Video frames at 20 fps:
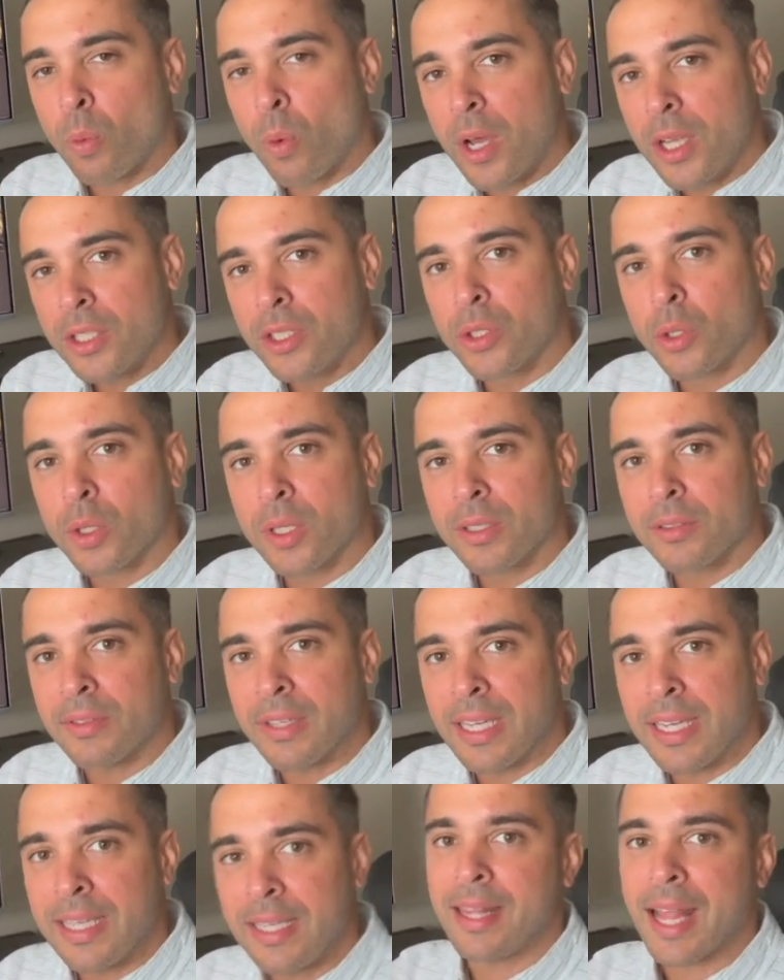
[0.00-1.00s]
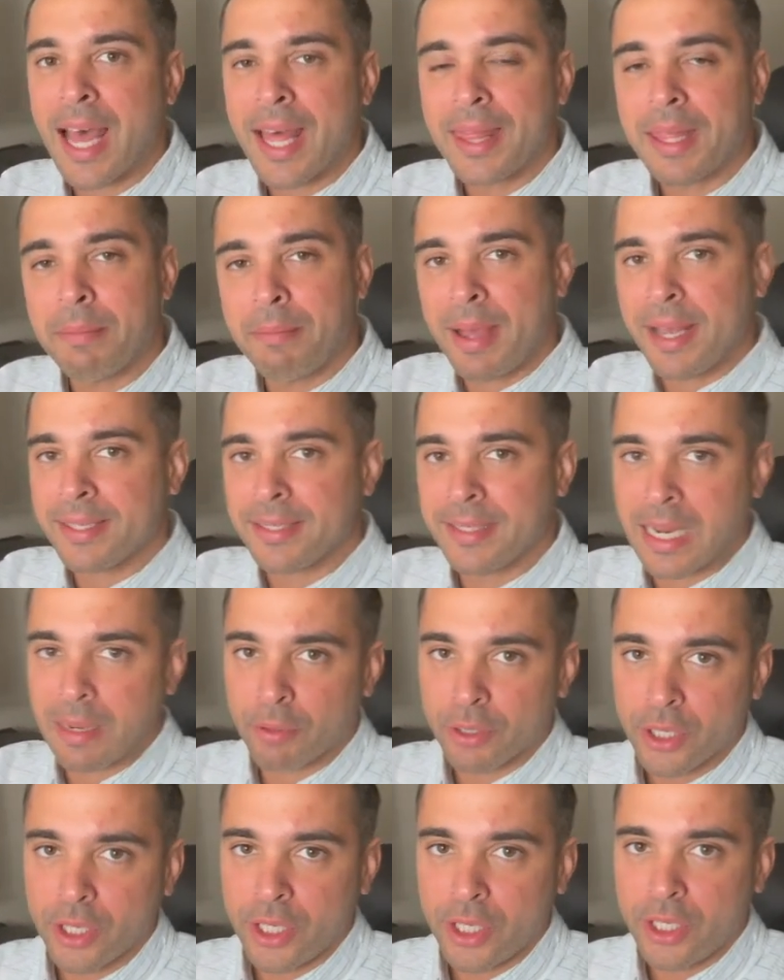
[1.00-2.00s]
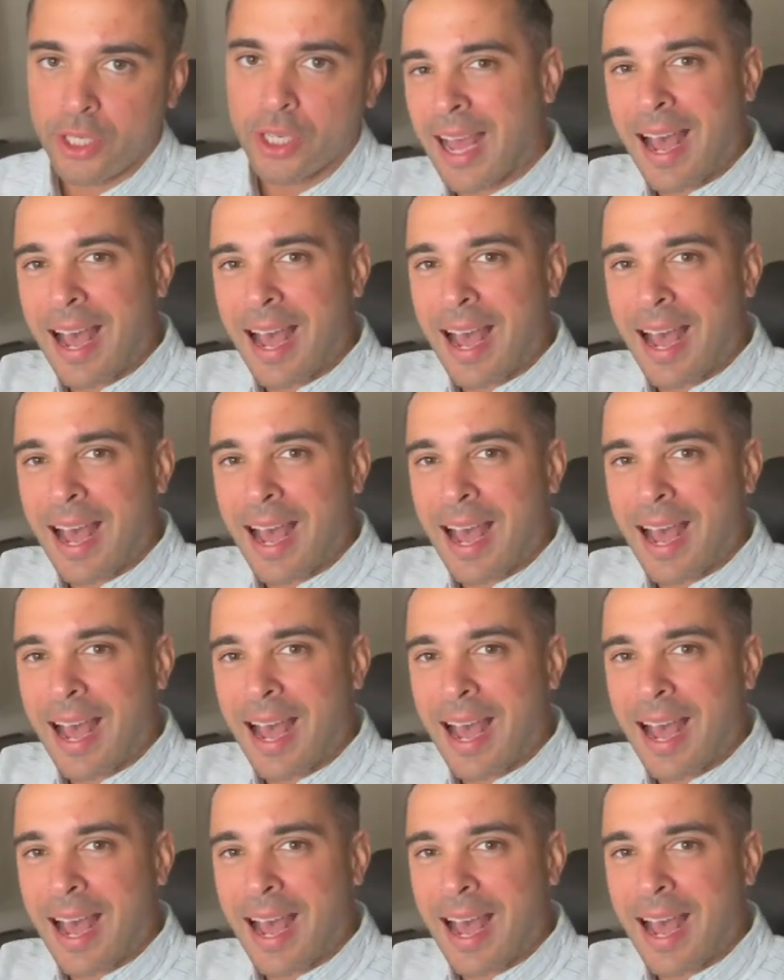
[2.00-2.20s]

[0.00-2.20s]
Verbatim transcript: was sort of in not the best neighborhood.